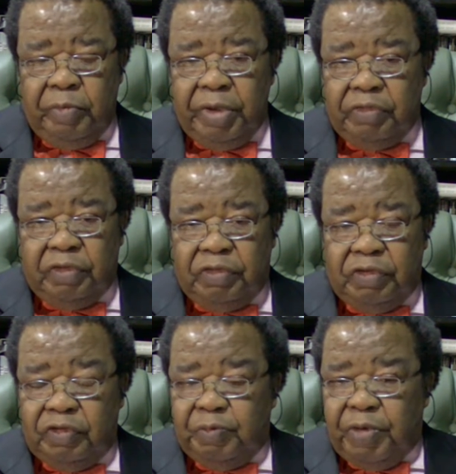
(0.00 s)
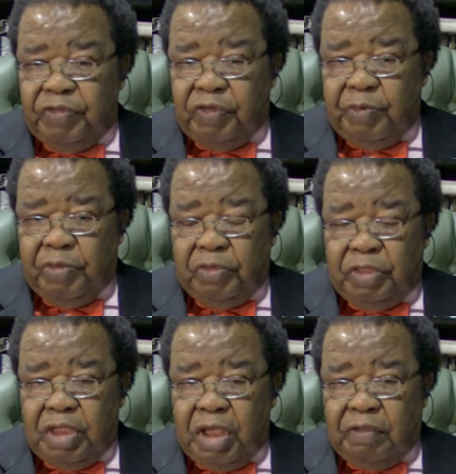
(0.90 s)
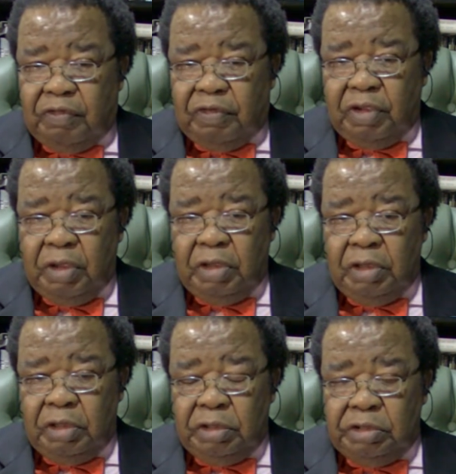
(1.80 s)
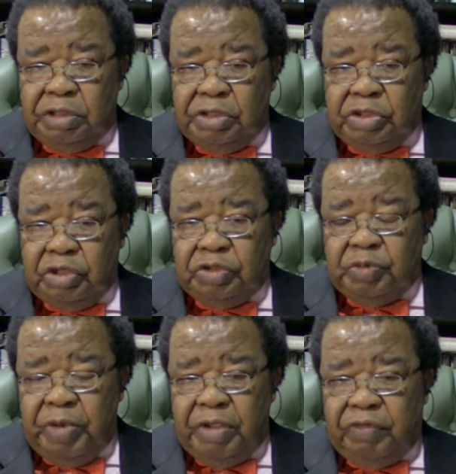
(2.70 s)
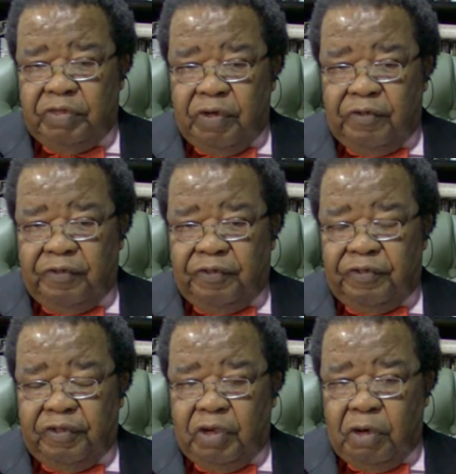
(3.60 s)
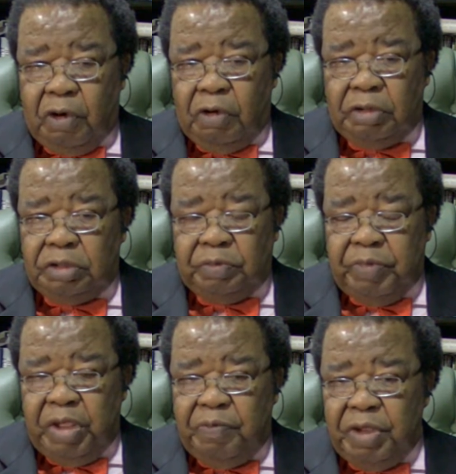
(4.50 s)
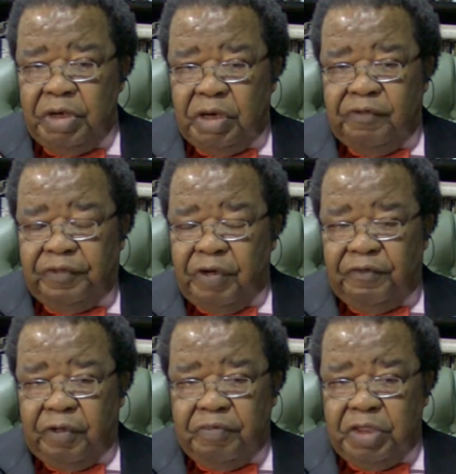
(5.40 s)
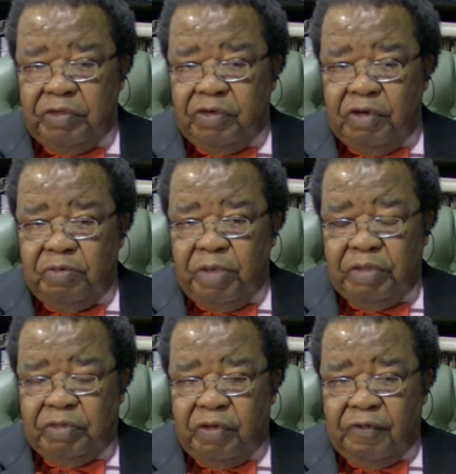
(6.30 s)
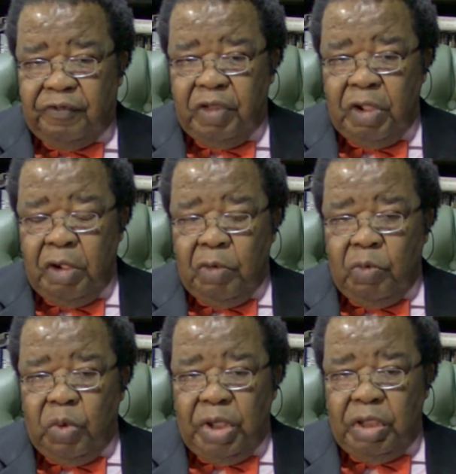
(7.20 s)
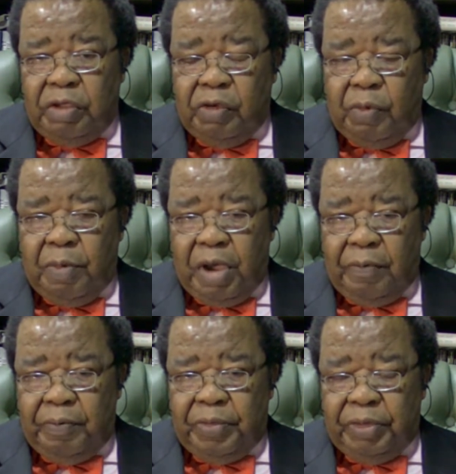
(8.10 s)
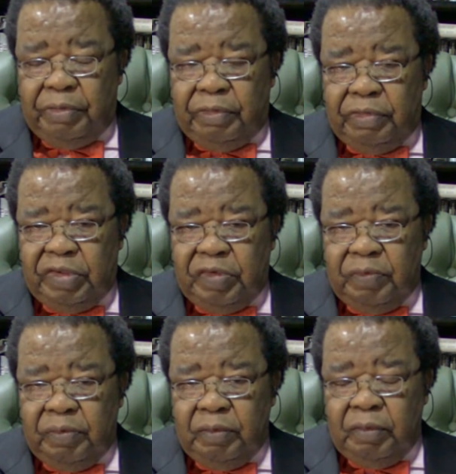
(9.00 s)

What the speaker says: But it is possible that the judgment of God may be different from the judgment of we human beings.